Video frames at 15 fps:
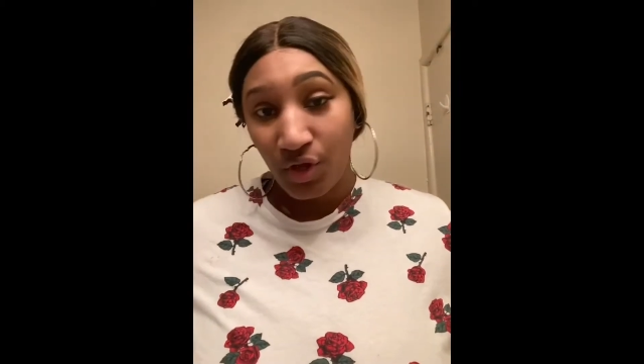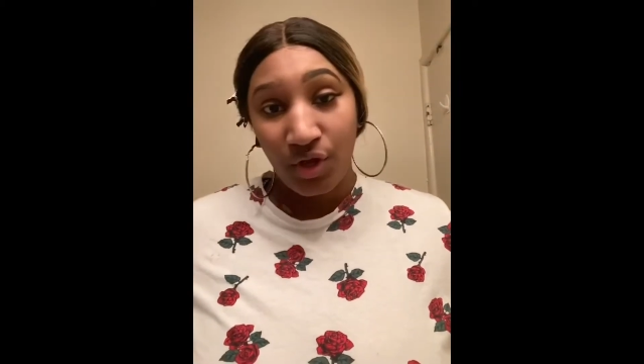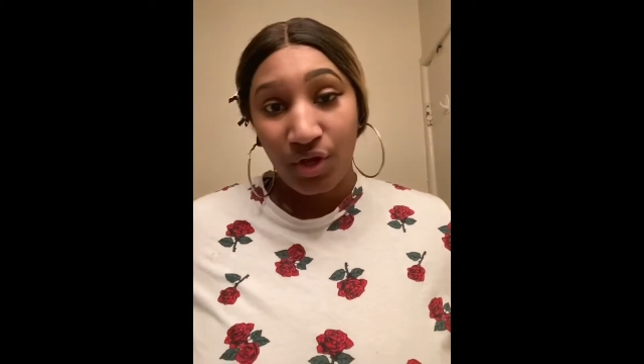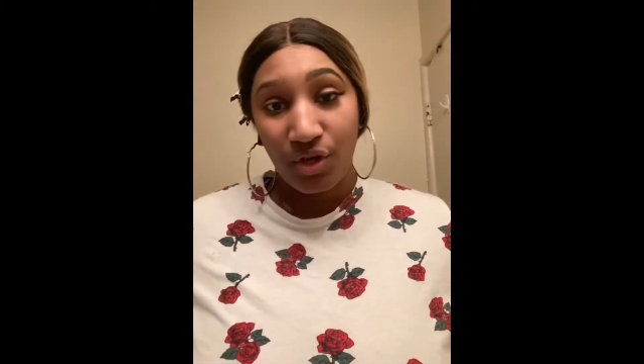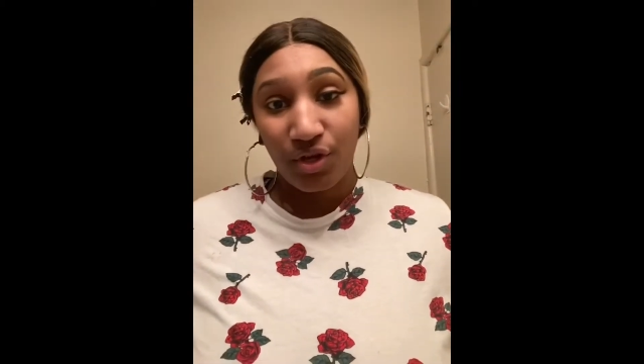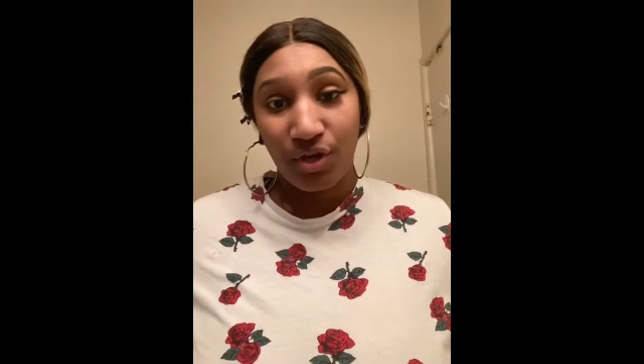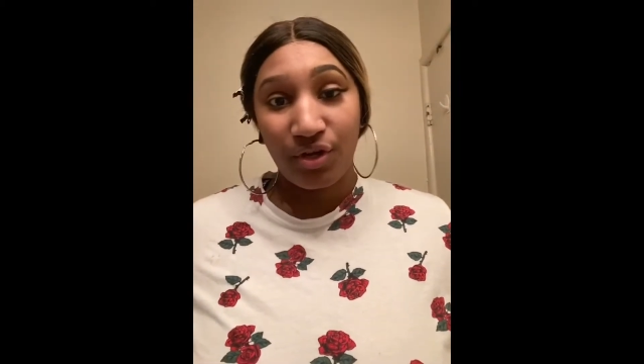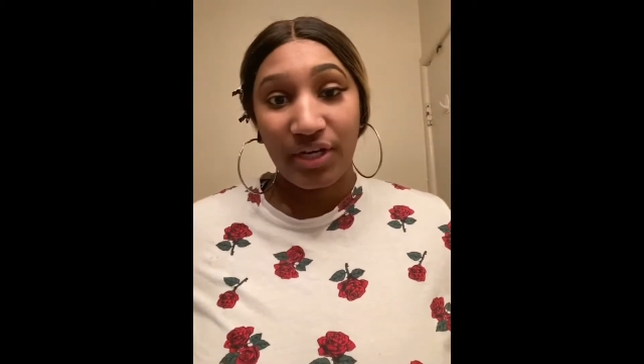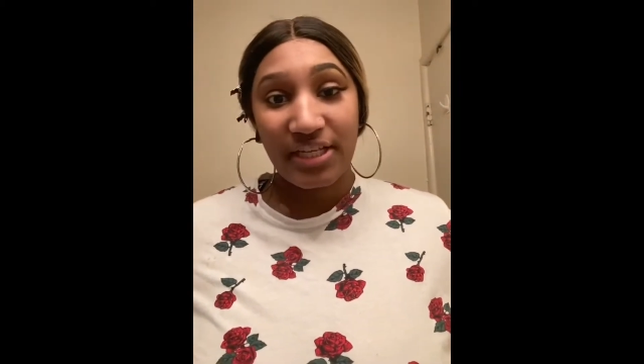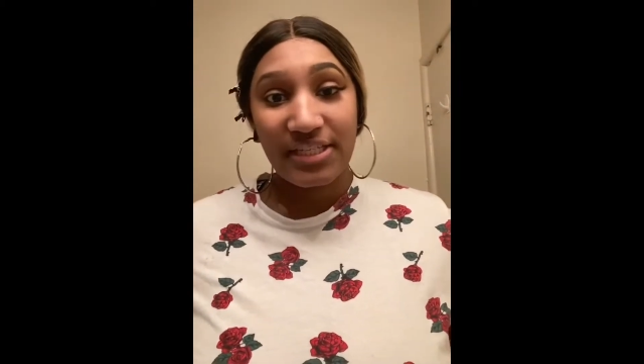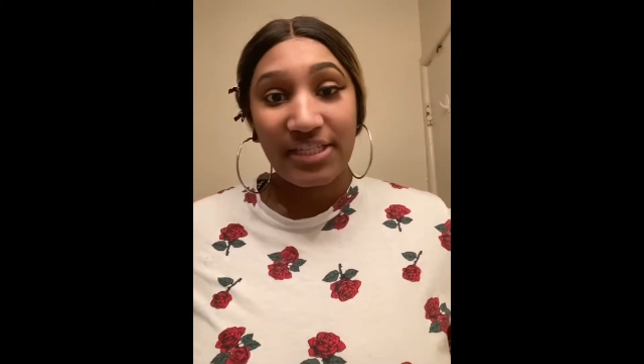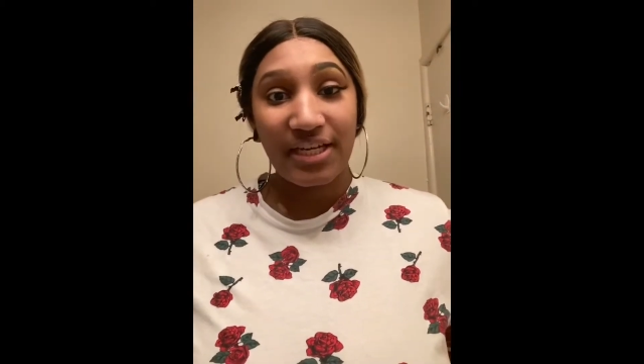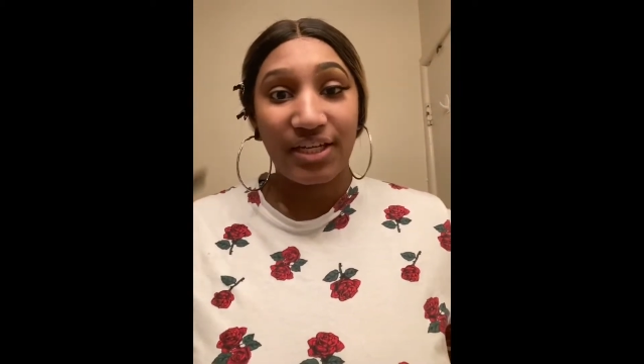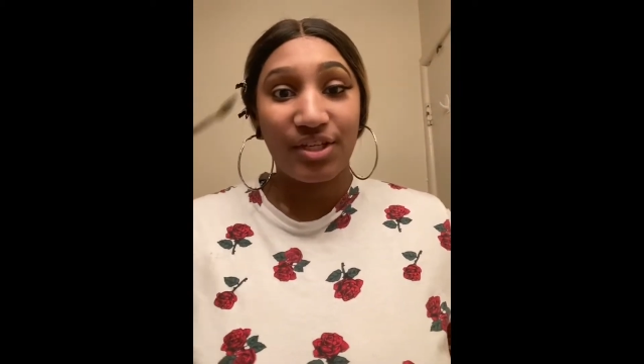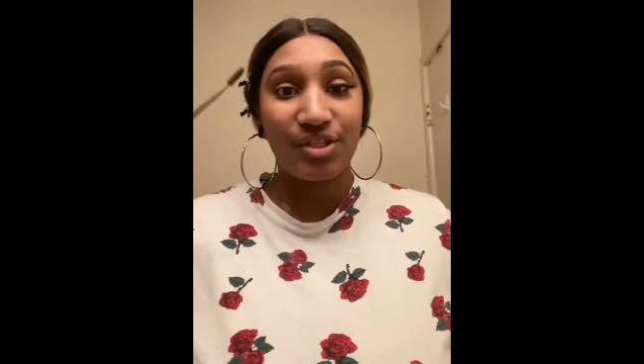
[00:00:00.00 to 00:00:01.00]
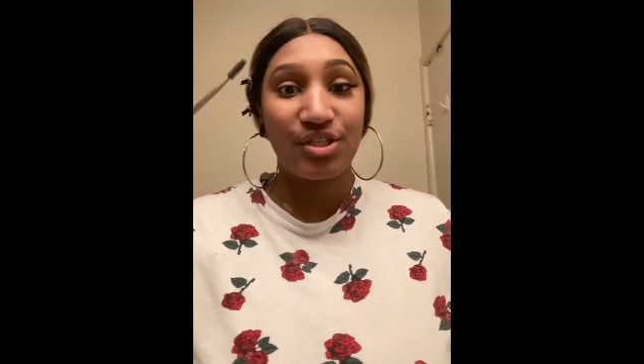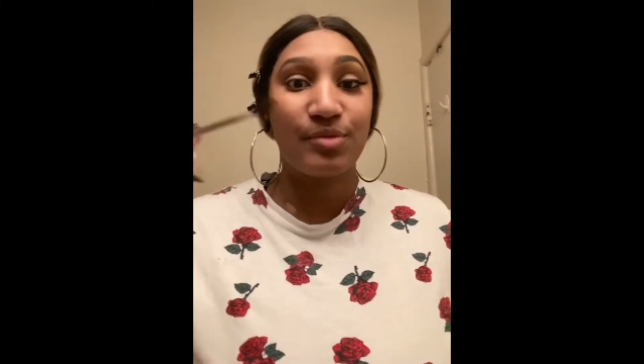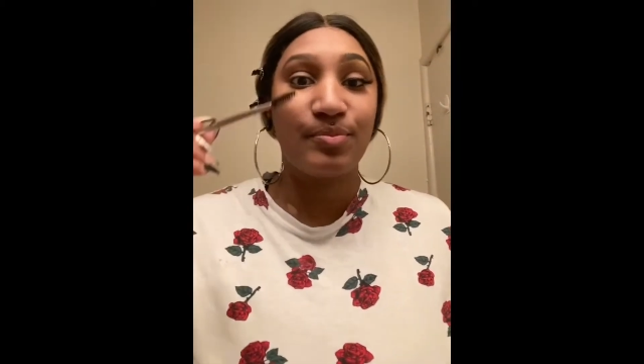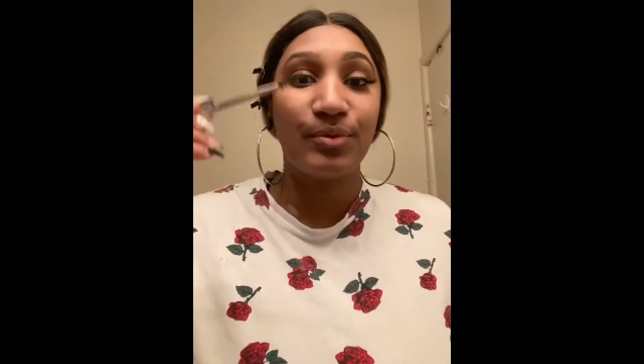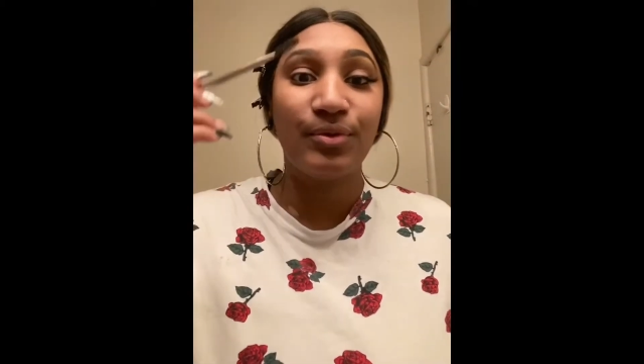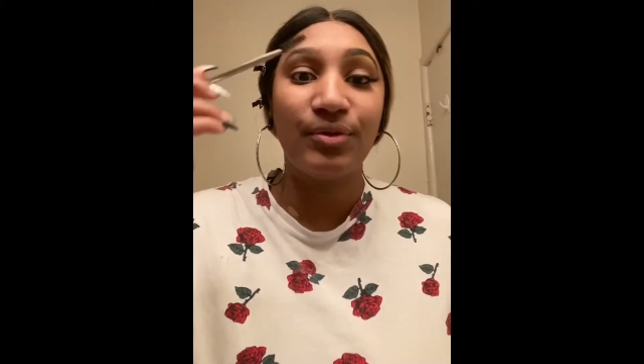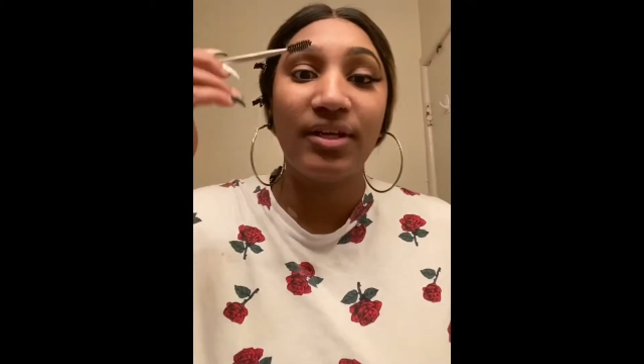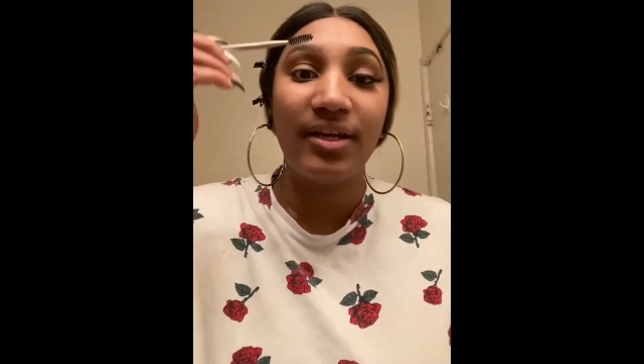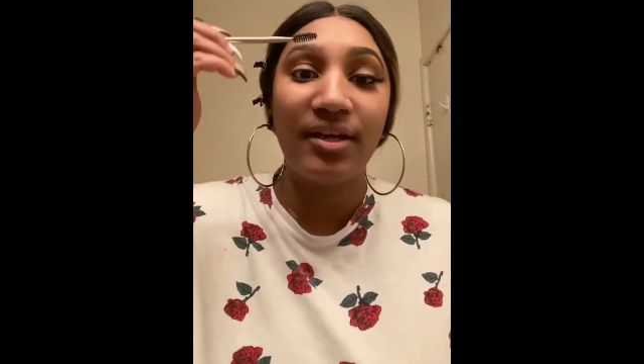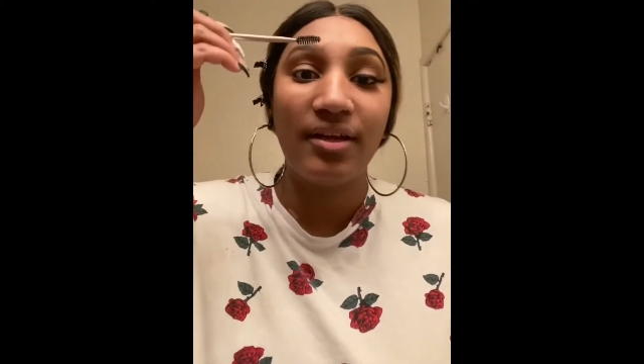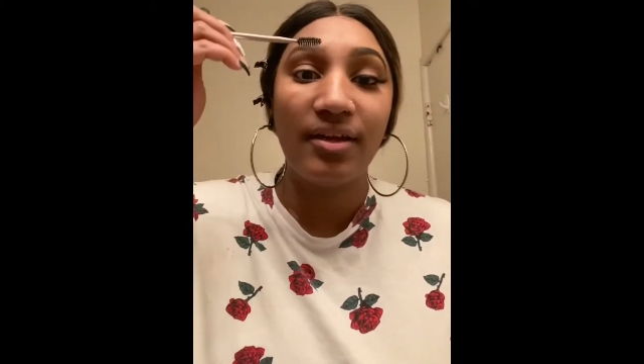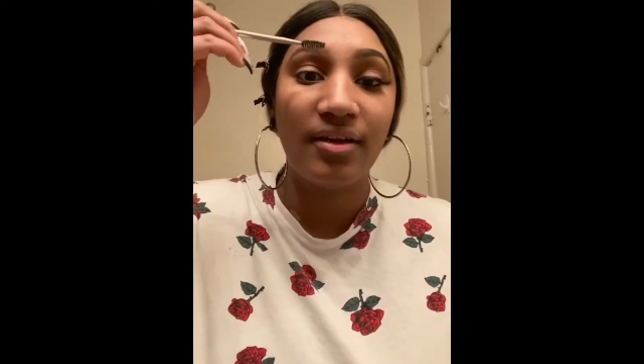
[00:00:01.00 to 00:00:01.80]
You're going to take your spoolie